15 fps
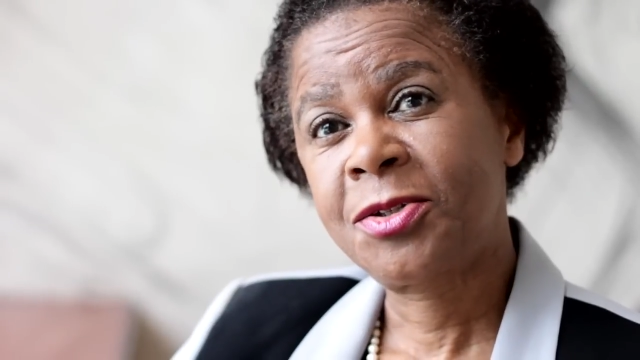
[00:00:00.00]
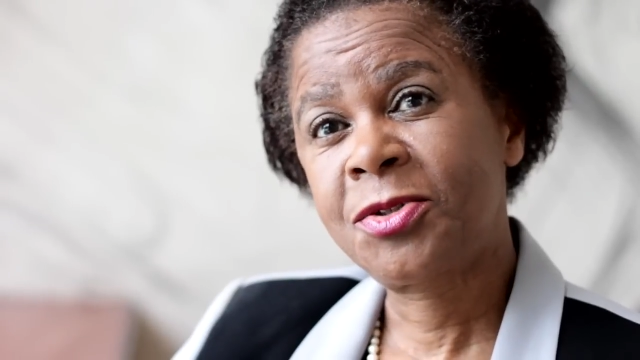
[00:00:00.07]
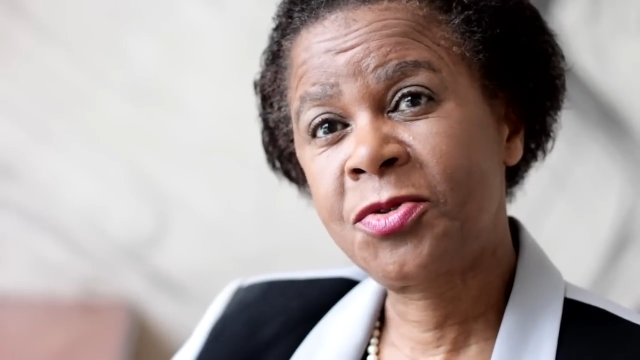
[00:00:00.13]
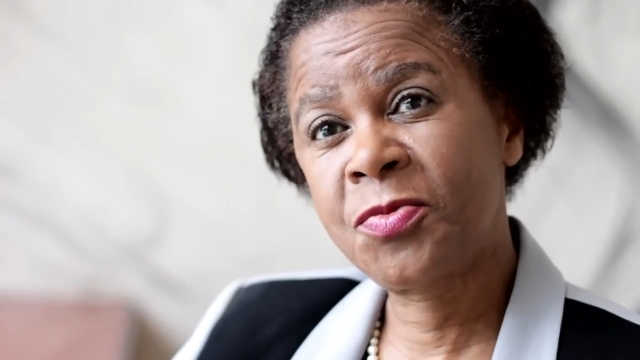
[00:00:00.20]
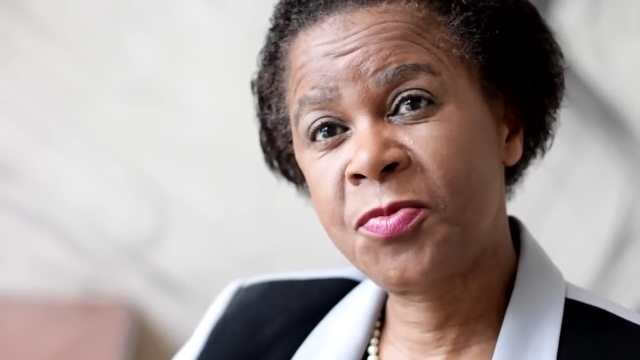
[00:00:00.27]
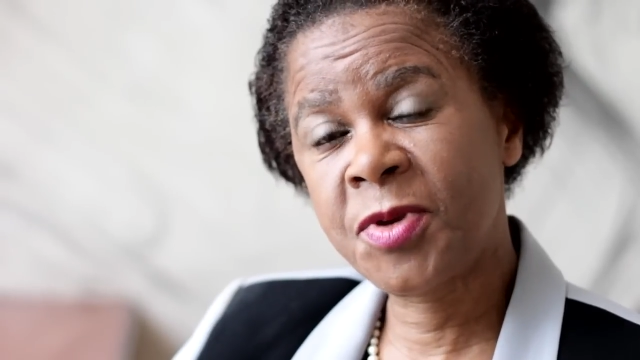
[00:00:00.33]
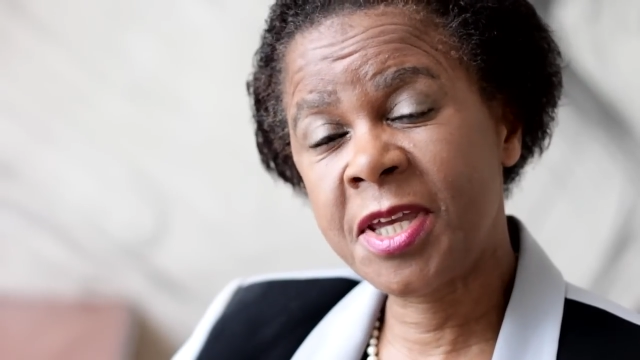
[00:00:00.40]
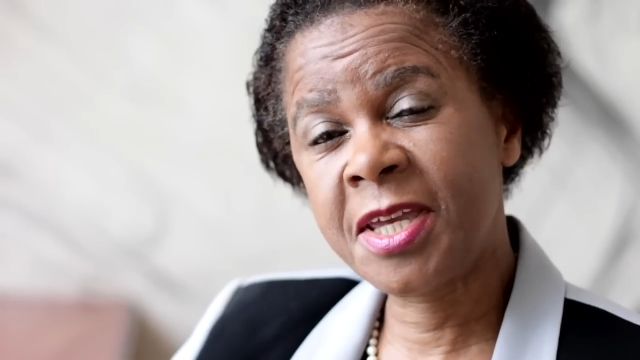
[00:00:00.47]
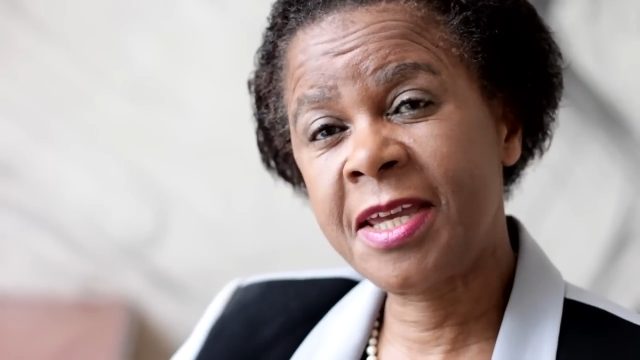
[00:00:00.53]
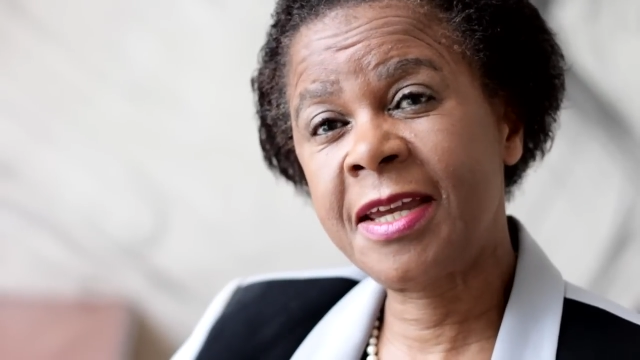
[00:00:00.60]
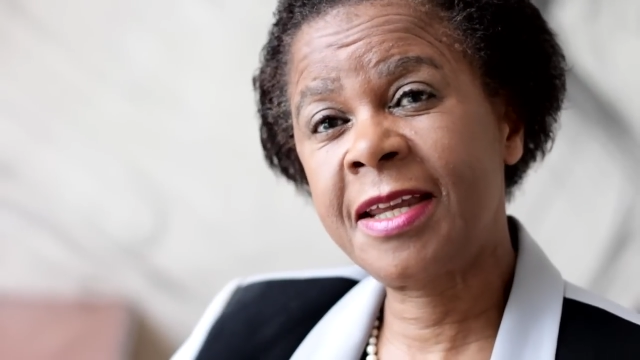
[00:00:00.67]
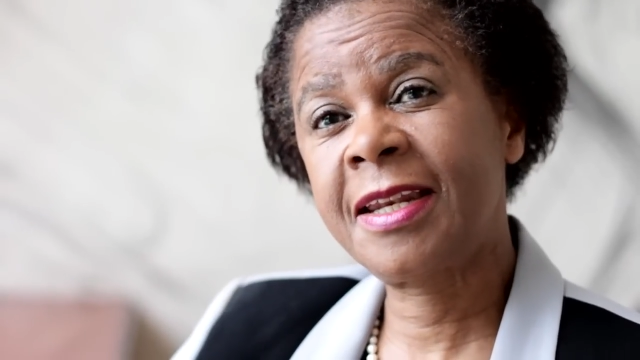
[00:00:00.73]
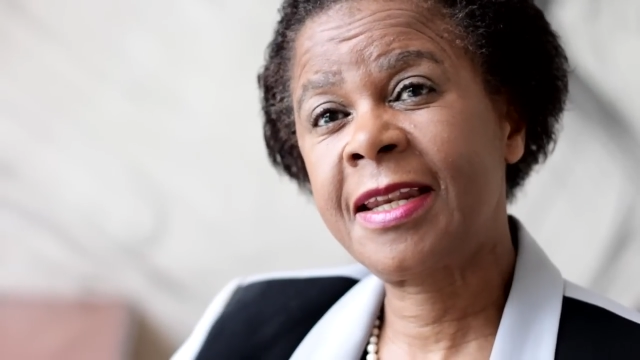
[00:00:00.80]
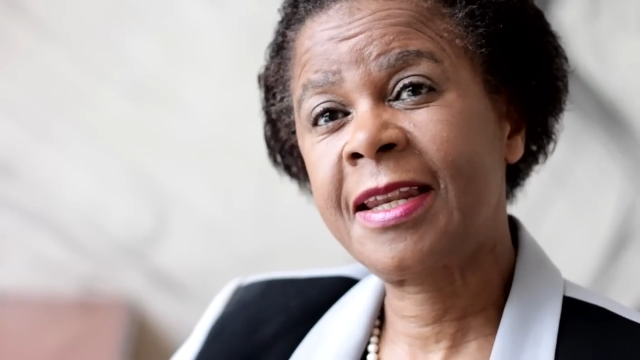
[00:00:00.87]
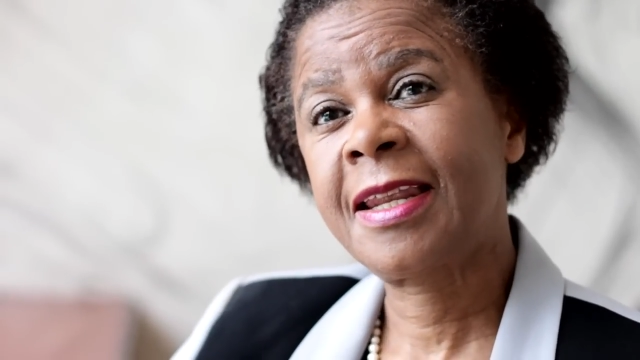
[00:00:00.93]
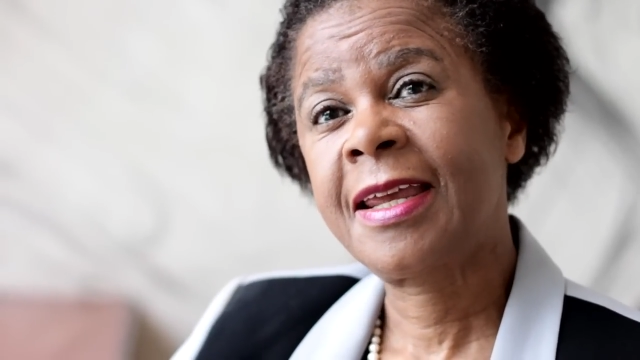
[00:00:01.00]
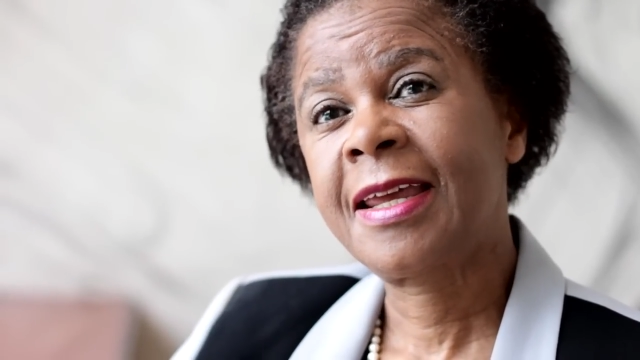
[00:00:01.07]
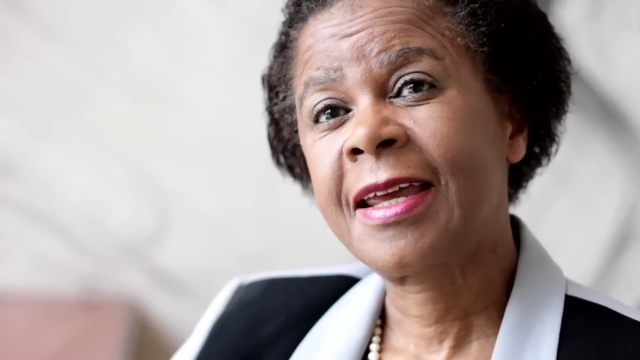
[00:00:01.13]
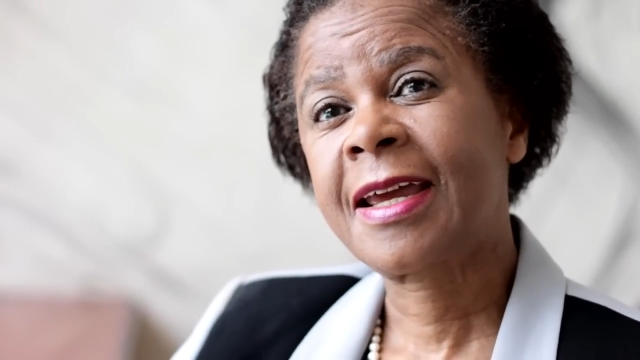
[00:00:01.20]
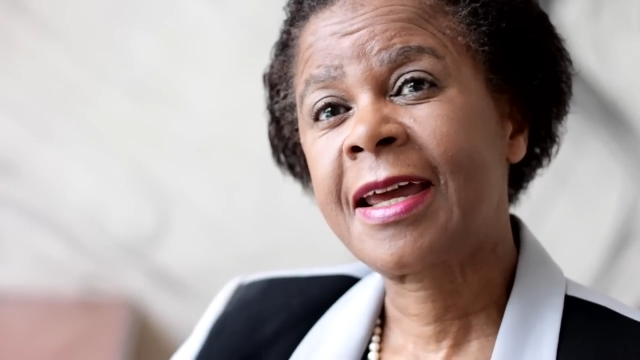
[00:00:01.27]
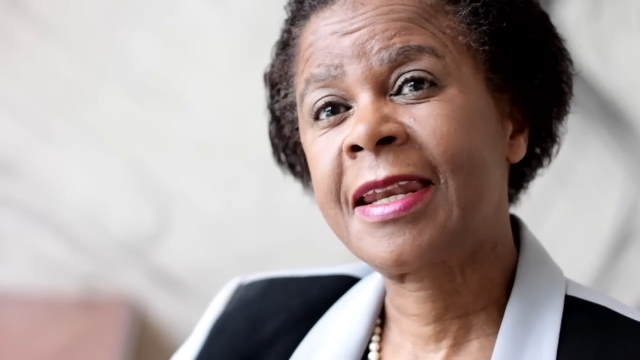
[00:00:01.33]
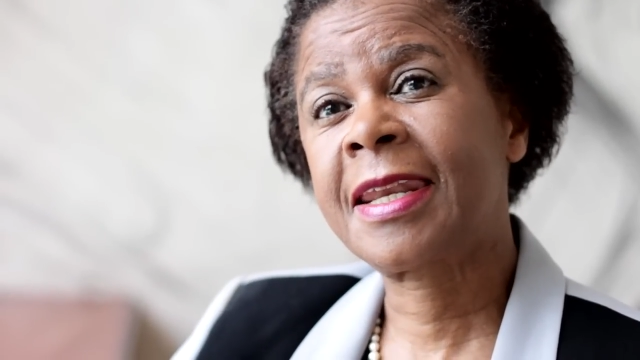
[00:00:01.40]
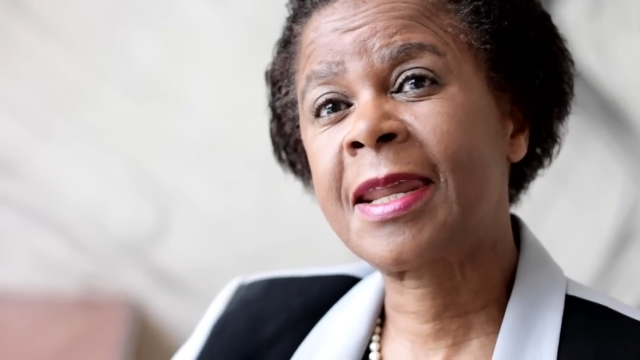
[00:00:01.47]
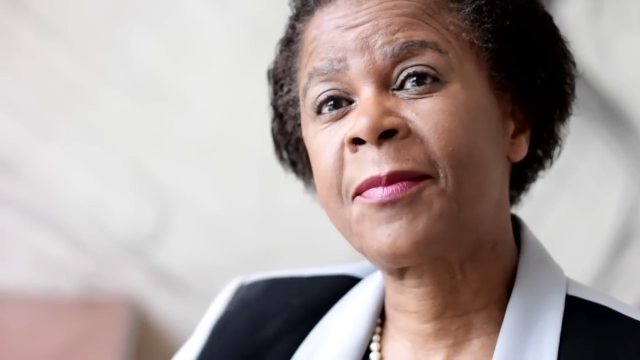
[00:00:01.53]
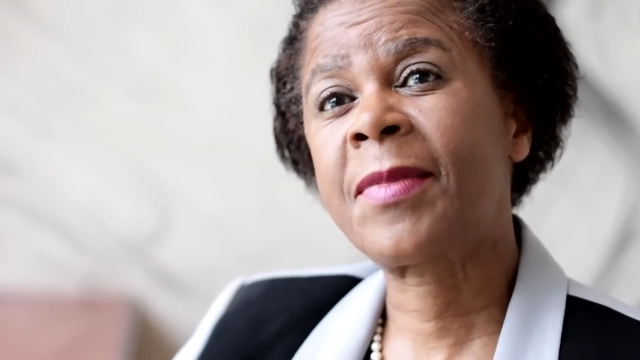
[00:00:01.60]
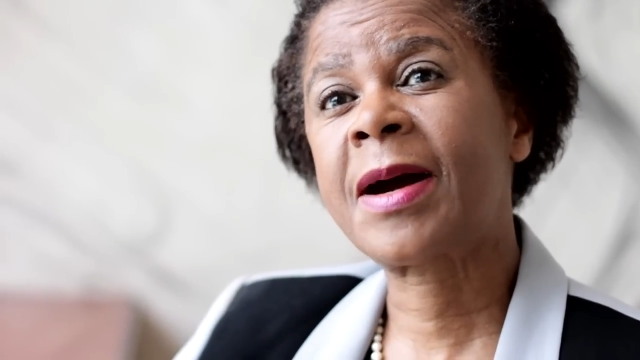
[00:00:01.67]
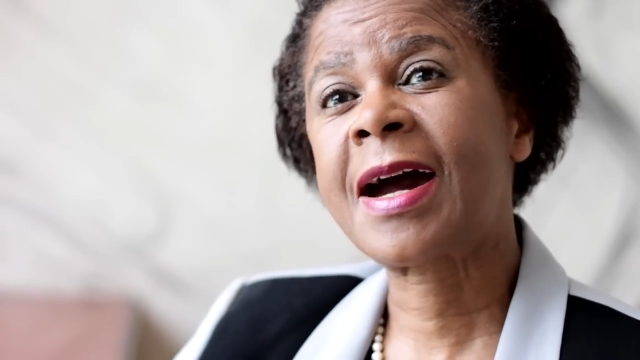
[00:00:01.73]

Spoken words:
to being number